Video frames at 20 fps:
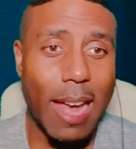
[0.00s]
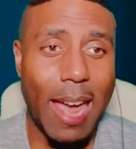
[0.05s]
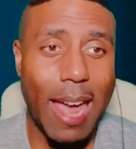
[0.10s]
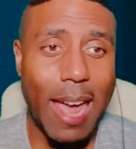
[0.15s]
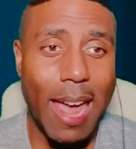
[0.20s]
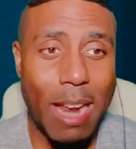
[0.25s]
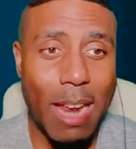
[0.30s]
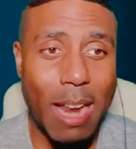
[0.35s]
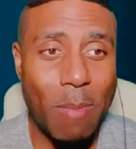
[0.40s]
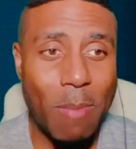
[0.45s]

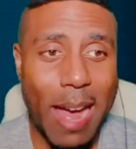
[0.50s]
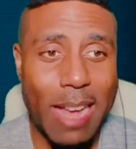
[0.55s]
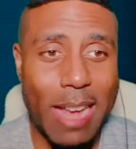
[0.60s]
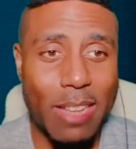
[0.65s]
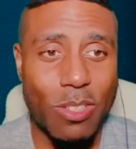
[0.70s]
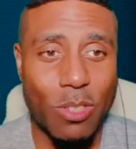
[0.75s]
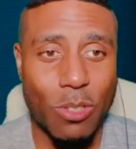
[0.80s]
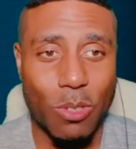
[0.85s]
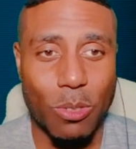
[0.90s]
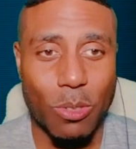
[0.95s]
In
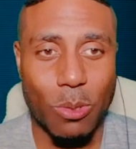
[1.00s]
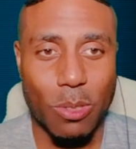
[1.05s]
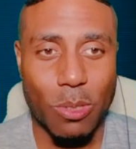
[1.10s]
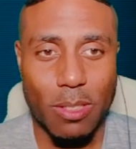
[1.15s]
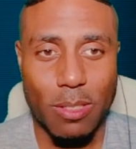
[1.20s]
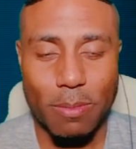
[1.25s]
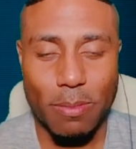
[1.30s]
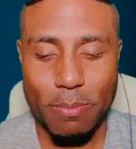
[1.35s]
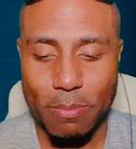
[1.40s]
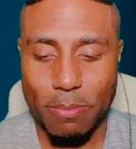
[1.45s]
Master Duel.
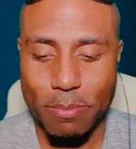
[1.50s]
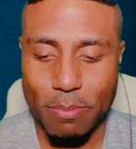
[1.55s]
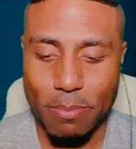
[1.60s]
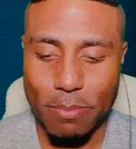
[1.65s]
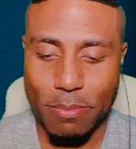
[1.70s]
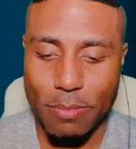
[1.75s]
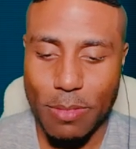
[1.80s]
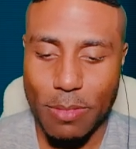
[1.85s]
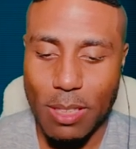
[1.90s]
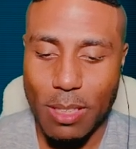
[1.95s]

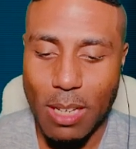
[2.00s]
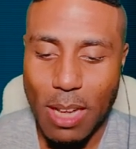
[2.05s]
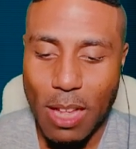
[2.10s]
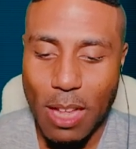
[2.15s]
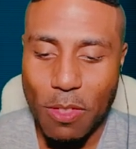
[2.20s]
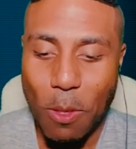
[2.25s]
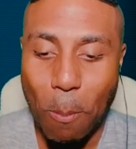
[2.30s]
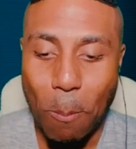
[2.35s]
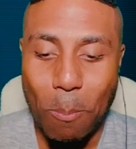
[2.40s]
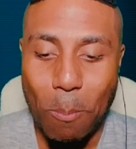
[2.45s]

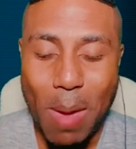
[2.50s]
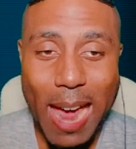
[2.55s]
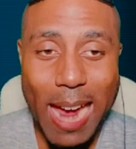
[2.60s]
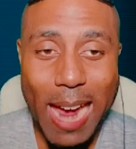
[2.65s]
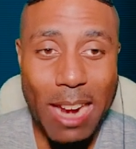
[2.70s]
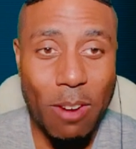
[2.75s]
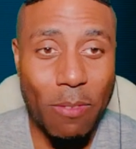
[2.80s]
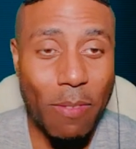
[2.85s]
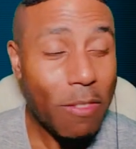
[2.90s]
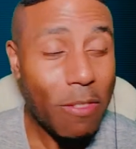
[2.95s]
The
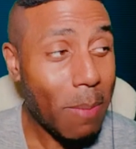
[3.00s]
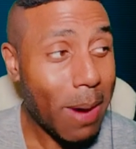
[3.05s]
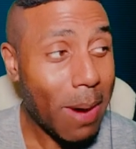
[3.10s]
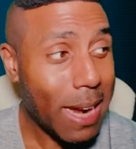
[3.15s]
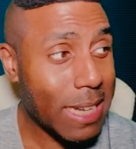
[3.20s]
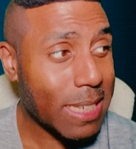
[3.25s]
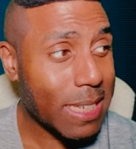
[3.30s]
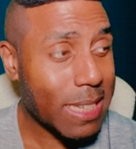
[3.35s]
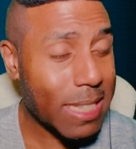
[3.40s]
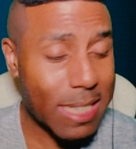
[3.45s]
bane of
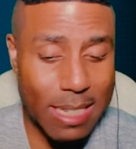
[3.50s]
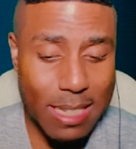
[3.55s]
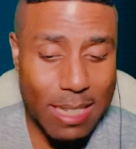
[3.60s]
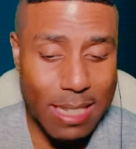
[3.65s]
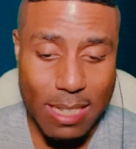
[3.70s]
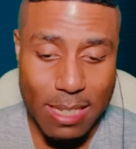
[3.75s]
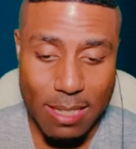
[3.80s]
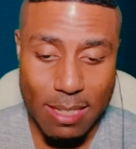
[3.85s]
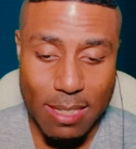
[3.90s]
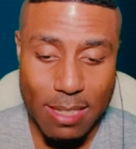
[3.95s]
everybody's
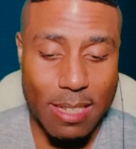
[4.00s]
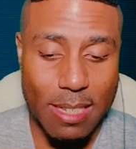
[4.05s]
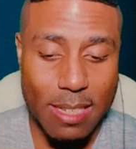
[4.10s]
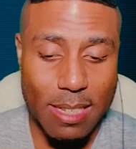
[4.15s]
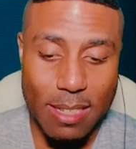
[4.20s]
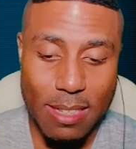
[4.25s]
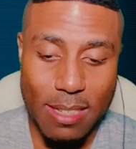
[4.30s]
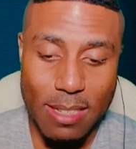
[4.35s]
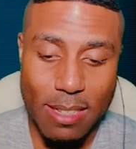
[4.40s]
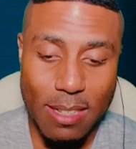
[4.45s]
existence.
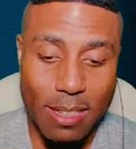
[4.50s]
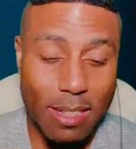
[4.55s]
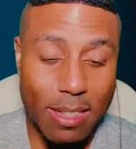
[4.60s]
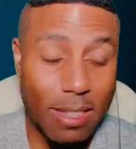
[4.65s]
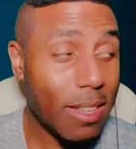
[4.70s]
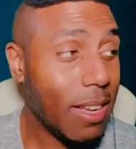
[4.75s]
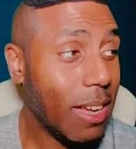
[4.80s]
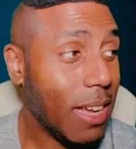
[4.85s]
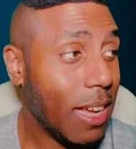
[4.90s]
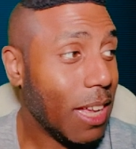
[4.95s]

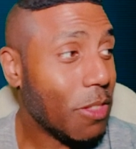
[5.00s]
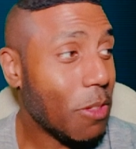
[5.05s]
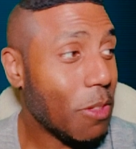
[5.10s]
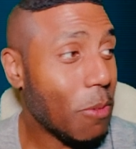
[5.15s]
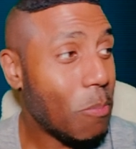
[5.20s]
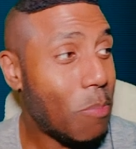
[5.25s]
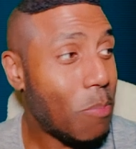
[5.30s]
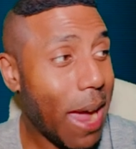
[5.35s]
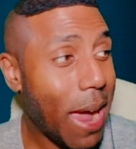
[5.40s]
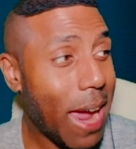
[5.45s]
The
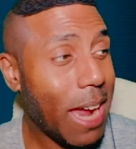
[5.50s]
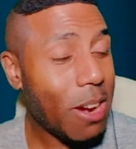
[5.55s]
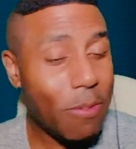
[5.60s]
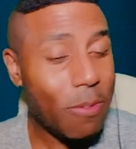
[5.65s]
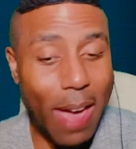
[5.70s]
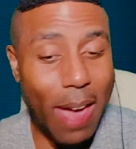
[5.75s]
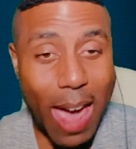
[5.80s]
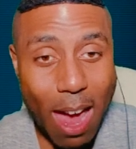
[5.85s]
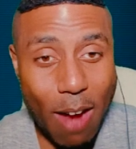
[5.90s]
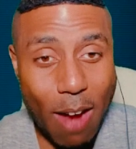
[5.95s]
bane
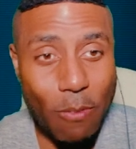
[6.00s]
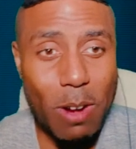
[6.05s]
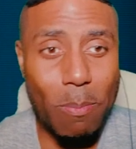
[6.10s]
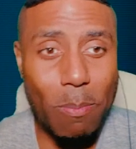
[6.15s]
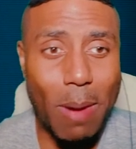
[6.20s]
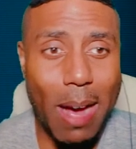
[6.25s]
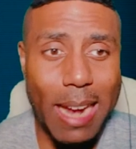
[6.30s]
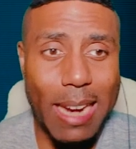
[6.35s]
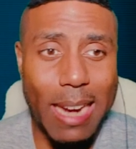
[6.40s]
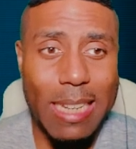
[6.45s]
of
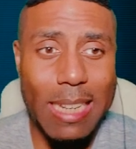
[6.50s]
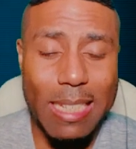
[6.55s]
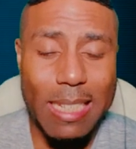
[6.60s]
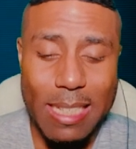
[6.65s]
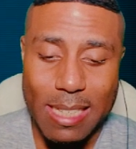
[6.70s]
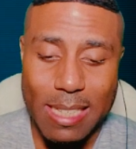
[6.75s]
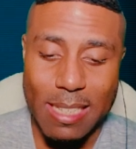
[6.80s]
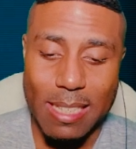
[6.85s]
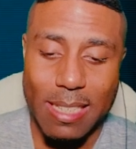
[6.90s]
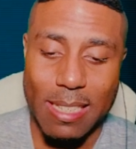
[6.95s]
everybody's
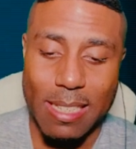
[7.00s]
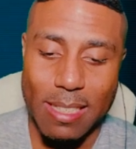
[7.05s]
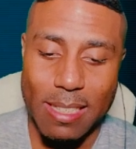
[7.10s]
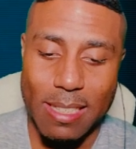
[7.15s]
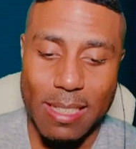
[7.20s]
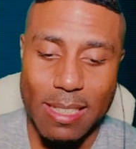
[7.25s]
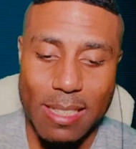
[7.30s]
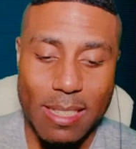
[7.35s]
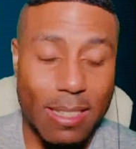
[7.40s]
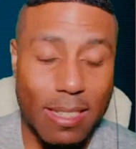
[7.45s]

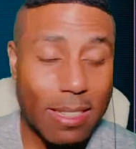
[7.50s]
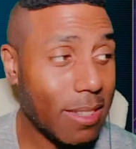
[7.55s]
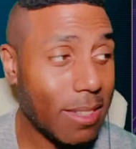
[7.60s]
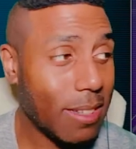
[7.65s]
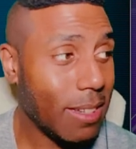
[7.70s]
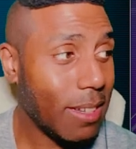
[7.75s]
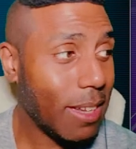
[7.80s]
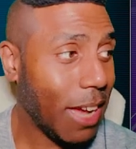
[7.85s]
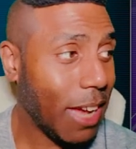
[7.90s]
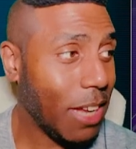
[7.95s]
existence
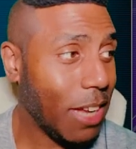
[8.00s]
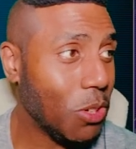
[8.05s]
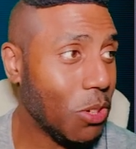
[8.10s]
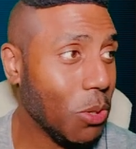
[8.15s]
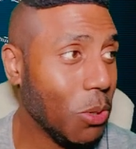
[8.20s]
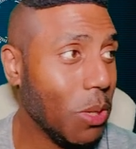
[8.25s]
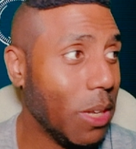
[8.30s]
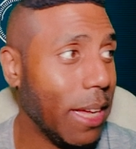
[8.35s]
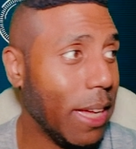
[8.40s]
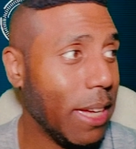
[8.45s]
in
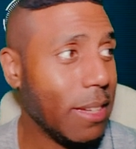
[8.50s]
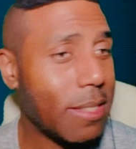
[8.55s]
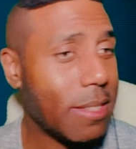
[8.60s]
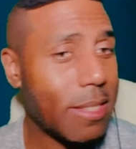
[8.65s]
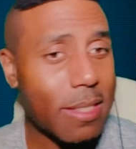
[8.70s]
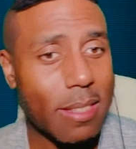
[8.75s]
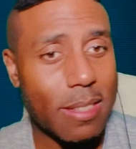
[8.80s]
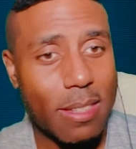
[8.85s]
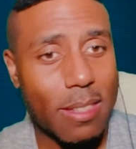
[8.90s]
Duel Links